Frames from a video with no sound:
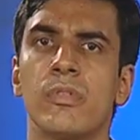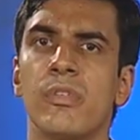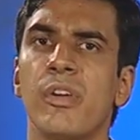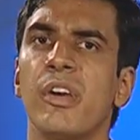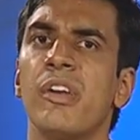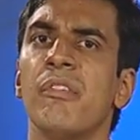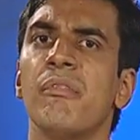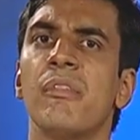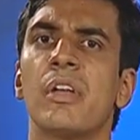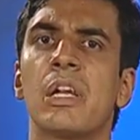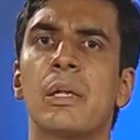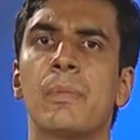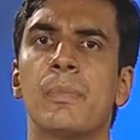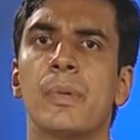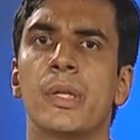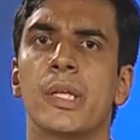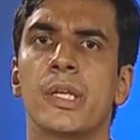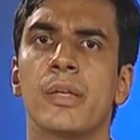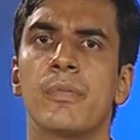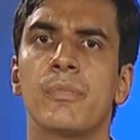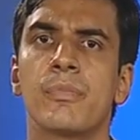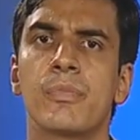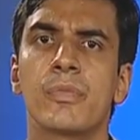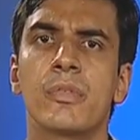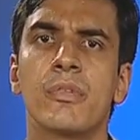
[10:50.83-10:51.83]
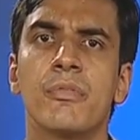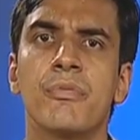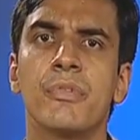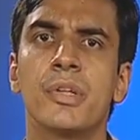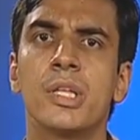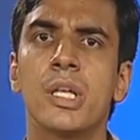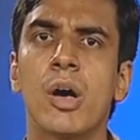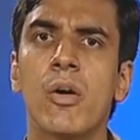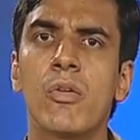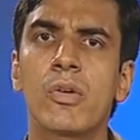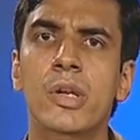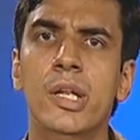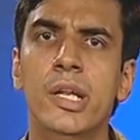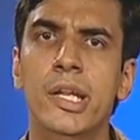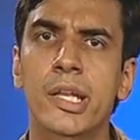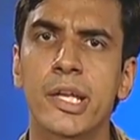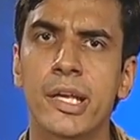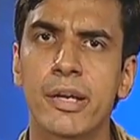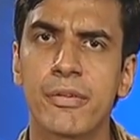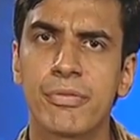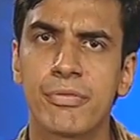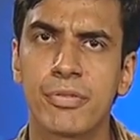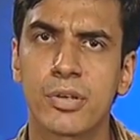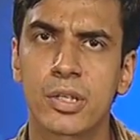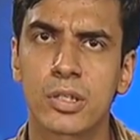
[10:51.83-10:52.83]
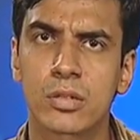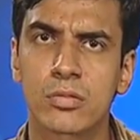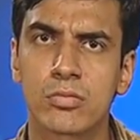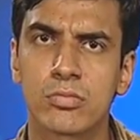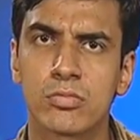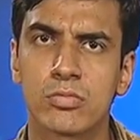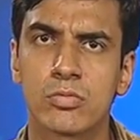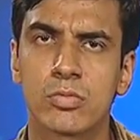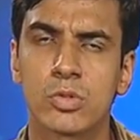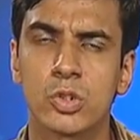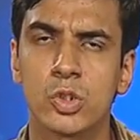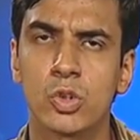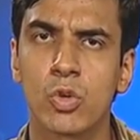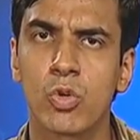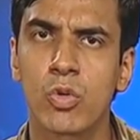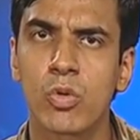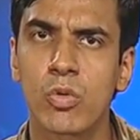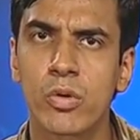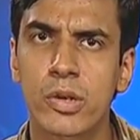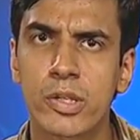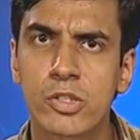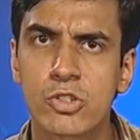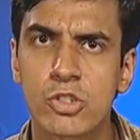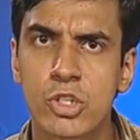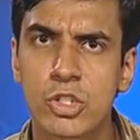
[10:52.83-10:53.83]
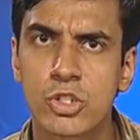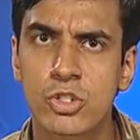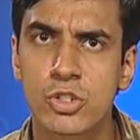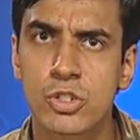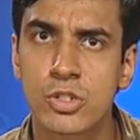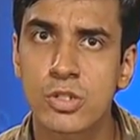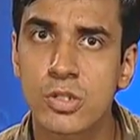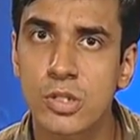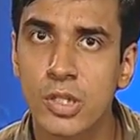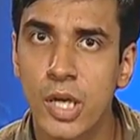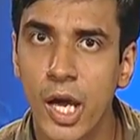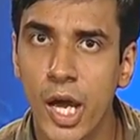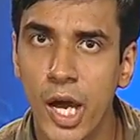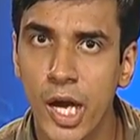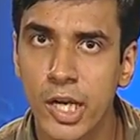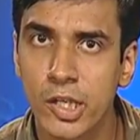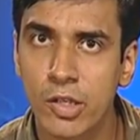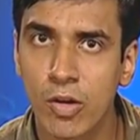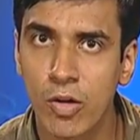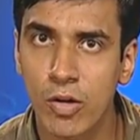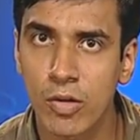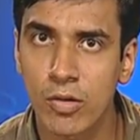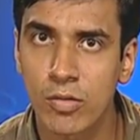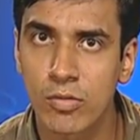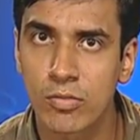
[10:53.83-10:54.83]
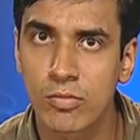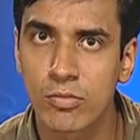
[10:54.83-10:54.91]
invariably without any effort, no restrictions at all.